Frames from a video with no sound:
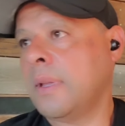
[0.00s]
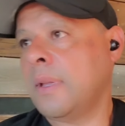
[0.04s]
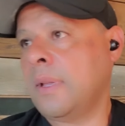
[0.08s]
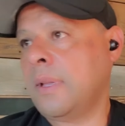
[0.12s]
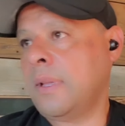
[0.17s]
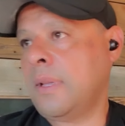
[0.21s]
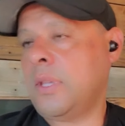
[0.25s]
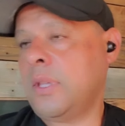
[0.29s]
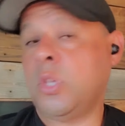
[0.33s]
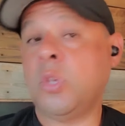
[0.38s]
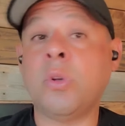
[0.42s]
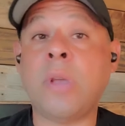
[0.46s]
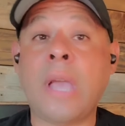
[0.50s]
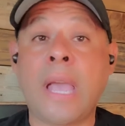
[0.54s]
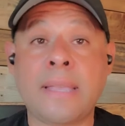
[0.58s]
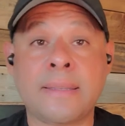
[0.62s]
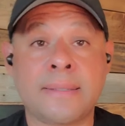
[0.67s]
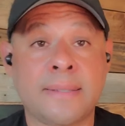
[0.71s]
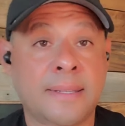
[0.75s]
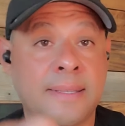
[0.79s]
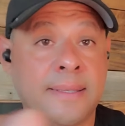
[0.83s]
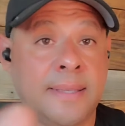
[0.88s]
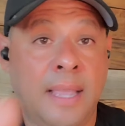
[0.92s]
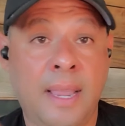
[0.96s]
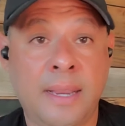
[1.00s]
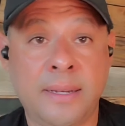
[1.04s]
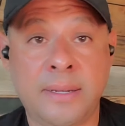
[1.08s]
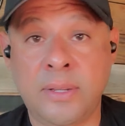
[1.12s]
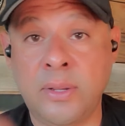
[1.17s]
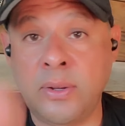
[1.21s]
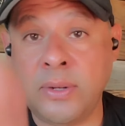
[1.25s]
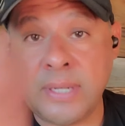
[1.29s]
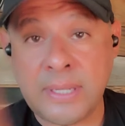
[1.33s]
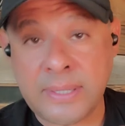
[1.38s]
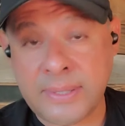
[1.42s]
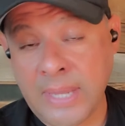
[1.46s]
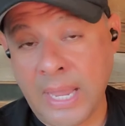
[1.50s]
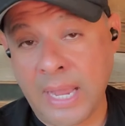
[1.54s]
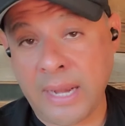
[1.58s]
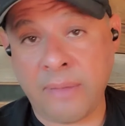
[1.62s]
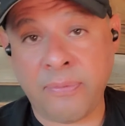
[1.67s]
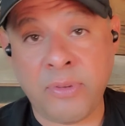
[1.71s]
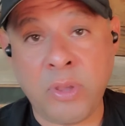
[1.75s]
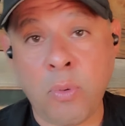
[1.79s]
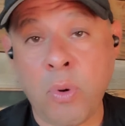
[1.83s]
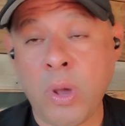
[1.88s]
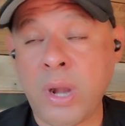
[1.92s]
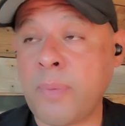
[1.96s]
You guys decide. You decide.
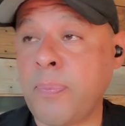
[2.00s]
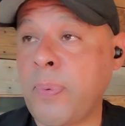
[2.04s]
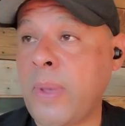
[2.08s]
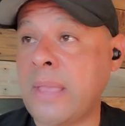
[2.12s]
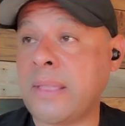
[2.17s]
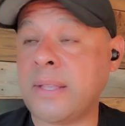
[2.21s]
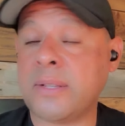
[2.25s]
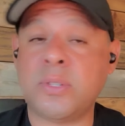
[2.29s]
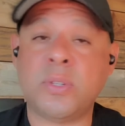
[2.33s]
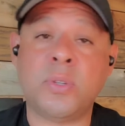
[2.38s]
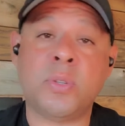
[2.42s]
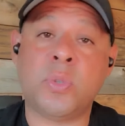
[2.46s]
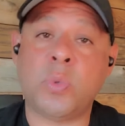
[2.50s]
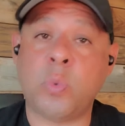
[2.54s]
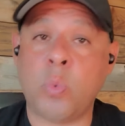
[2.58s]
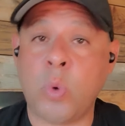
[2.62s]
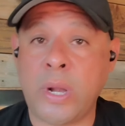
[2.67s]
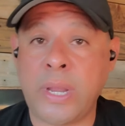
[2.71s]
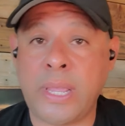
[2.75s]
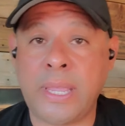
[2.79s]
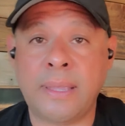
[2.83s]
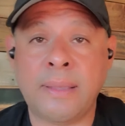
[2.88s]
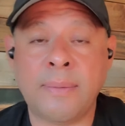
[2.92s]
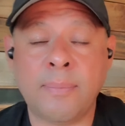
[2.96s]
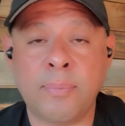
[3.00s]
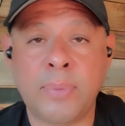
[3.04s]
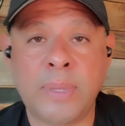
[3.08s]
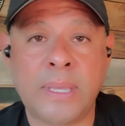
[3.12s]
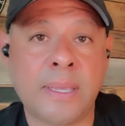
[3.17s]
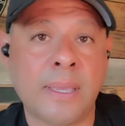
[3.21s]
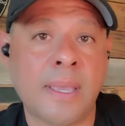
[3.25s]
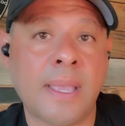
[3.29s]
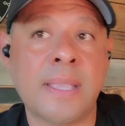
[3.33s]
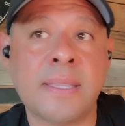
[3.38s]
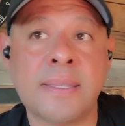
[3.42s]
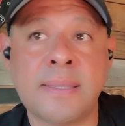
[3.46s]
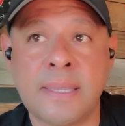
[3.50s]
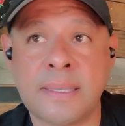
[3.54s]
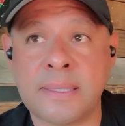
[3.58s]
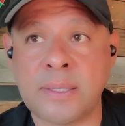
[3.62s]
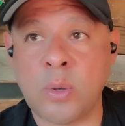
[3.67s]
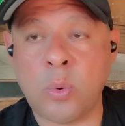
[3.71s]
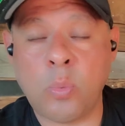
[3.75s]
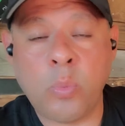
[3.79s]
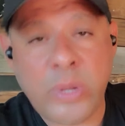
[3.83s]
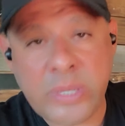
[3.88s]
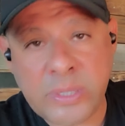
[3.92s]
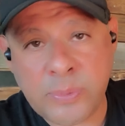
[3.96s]
If you want to pay the $220 because it's
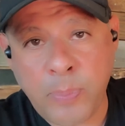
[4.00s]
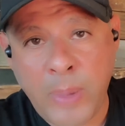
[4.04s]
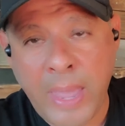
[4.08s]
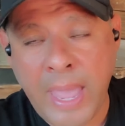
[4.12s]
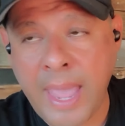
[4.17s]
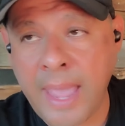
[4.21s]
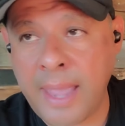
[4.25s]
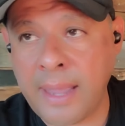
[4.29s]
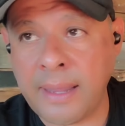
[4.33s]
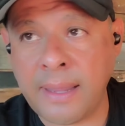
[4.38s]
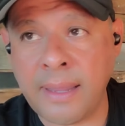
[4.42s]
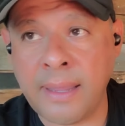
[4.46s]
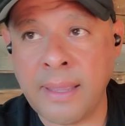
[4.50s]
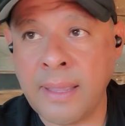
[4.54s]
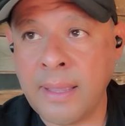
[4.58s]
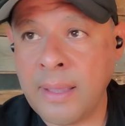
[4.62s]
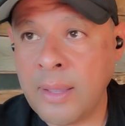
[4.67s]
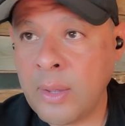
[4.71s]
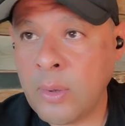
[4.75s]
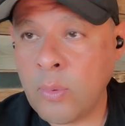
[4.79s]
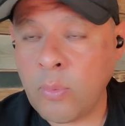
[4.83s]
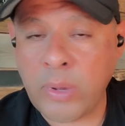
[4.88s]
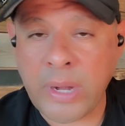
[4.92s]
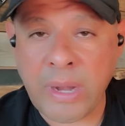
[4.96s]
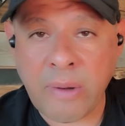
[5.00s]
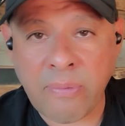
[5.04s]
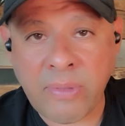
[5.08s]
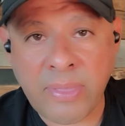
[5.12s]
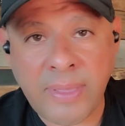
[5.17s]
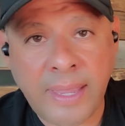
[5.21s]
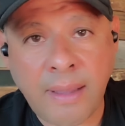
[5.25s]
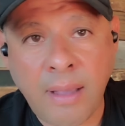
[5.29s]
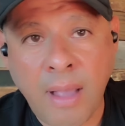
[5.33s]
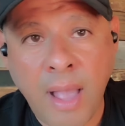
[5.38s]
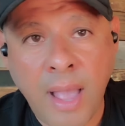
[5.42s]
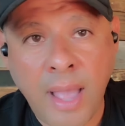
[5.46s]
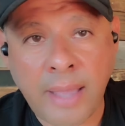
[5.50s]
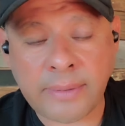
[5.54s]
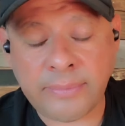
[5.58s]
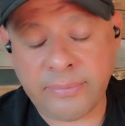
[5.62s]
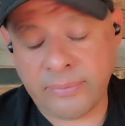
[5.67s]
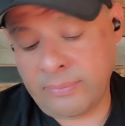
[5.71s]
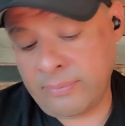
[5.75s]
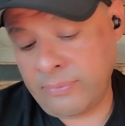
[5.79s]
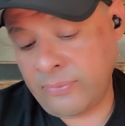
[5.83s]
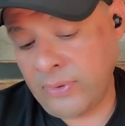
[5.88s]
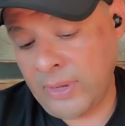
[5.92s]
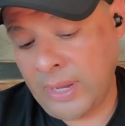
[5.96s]
a whiz bang, whatever they
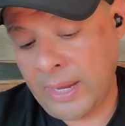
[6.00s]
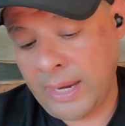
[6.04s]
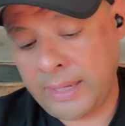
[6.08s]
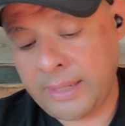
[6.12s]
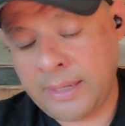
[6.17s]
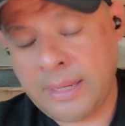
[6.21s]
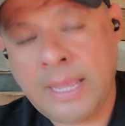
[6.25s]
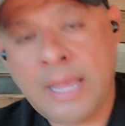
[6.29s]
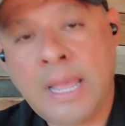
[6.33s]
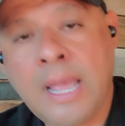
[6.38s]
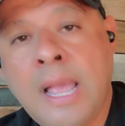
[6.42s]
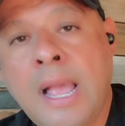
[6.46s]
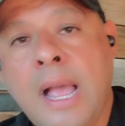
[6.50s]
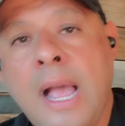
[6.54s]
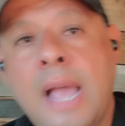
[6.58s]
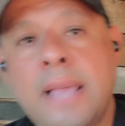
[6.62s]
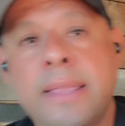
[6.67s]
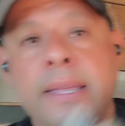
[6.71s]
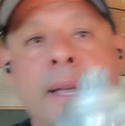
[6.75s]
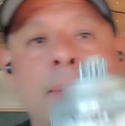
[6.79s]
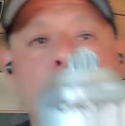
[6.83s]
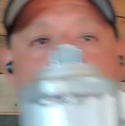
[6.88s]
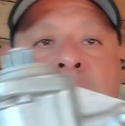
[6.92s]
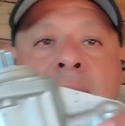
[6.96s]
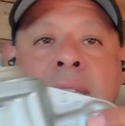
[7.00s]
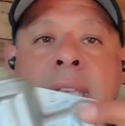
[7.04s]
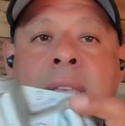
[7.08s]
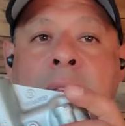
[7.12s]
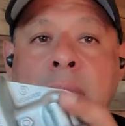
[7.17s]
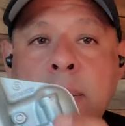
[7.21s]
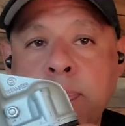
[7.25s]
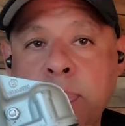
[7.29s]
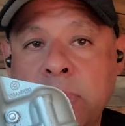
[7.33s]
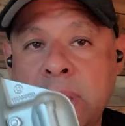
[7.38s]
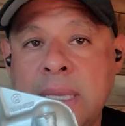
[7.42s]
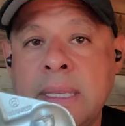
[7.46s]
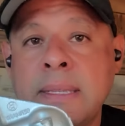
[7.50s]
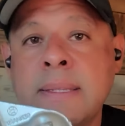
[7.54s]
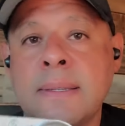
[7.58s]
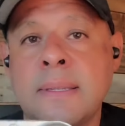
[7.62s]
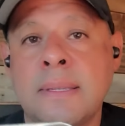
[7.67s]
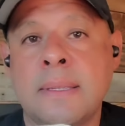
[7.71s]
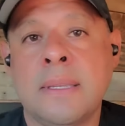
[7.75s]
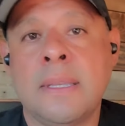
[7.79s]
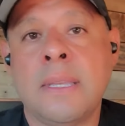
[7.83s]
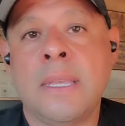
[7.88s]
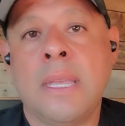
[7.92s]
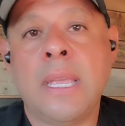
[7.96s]
got, fine. I think I'm going to keep
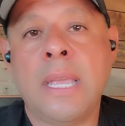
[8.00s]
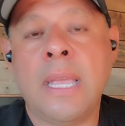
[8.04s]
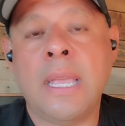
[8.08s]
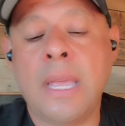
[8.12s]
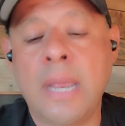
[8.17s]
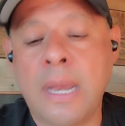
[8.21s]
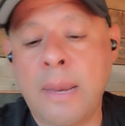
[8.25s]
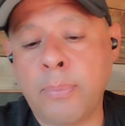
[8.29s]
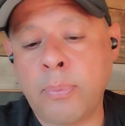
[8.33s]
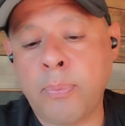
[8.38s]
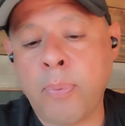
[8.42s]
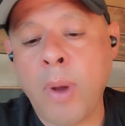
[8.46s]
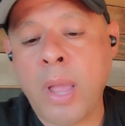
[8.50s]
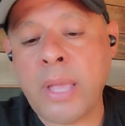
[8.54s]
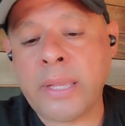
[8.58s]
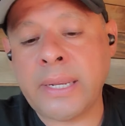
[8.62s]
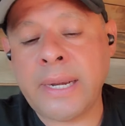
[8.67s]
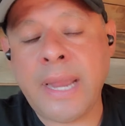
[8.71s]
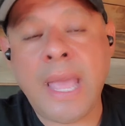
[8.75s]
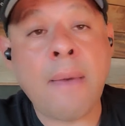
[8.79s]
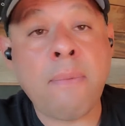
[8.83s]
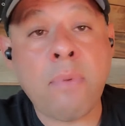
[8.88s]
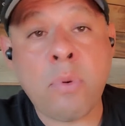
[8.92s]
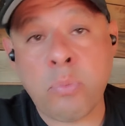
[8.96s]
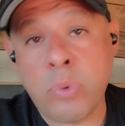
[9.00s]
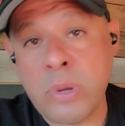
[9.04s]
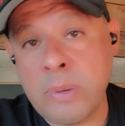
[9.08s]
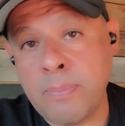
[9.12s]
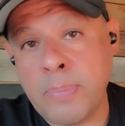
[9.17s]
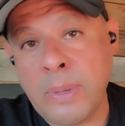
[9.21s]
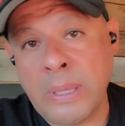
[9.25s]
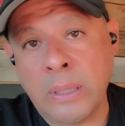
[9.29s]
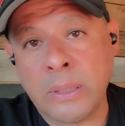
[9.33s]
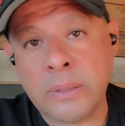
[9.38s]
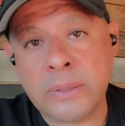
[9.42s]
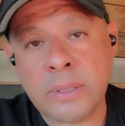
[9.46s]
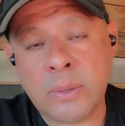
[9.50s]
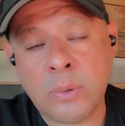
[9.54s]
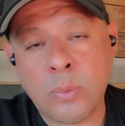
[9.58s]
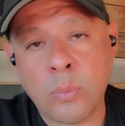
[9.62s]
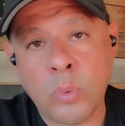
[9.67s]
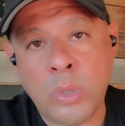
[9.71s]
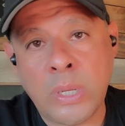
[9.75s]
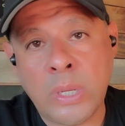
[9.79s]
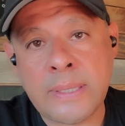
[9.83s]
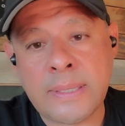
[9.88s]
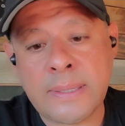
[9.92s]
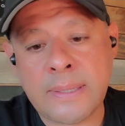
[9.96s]
this, and I'm probably going to have it rebuilt
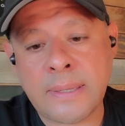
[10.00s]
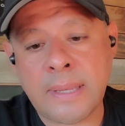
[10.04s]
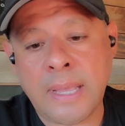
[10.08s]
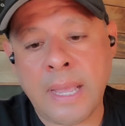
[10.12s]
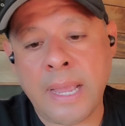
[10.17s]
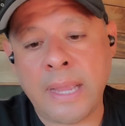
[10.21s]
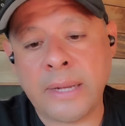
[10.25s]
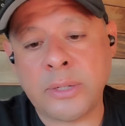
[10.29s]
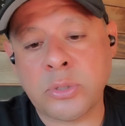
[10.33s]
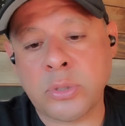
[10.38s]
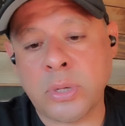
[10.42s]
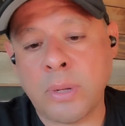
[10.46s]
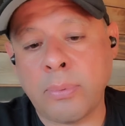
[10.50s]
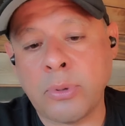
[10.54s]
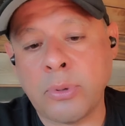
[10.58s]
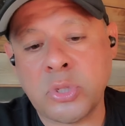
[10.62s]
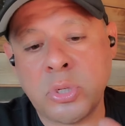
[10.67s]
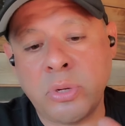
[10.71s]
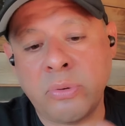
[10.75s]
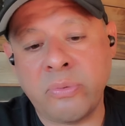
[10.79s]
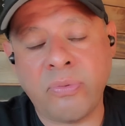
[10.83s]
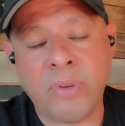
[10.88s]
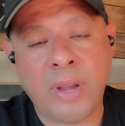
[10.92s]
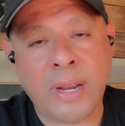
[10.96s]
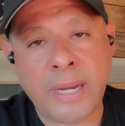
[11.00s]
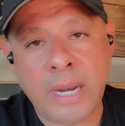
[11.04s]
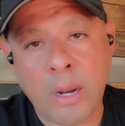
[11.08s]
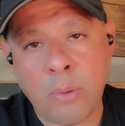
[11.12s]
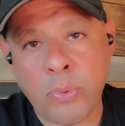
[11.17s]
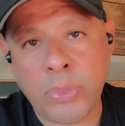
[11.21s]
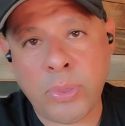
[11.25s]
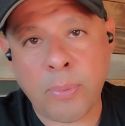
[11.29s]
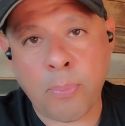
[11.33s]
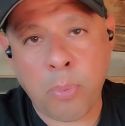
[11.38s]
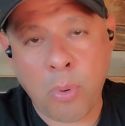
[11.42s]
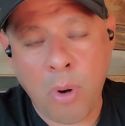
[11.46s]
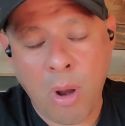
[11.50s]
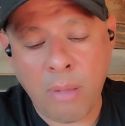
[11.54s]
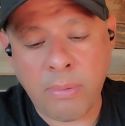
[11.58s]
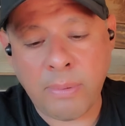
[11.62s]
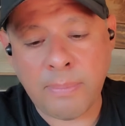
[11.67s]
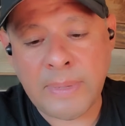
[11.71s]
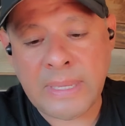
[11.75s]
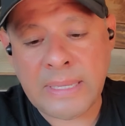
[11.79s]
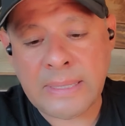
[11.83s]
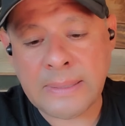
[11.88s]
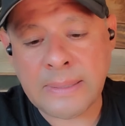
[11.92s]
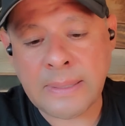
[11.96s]
once I troubleshoot and find out what the
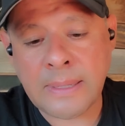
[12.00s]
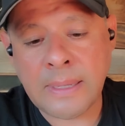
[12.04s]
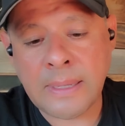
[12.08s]
problem is.